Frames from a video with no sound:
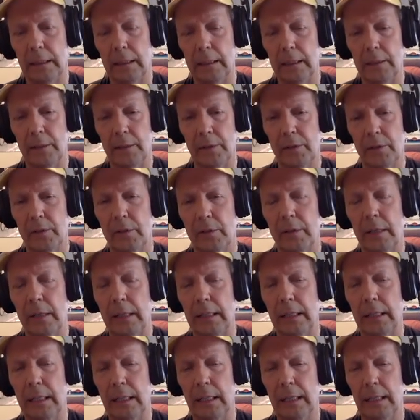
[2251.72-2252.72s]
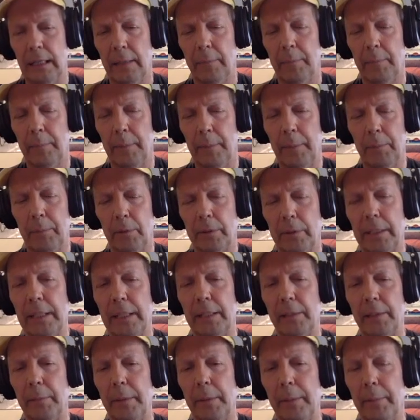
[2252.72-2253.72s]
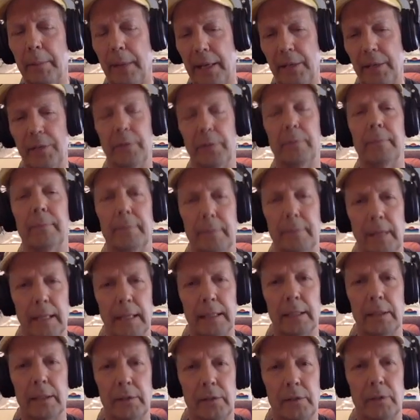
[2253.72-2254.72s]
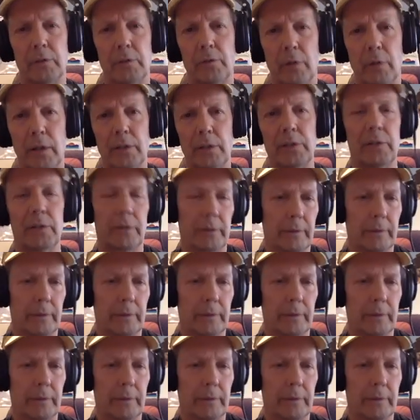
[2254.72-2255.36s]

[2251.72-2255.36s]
just people need to be patient, I guess, and trust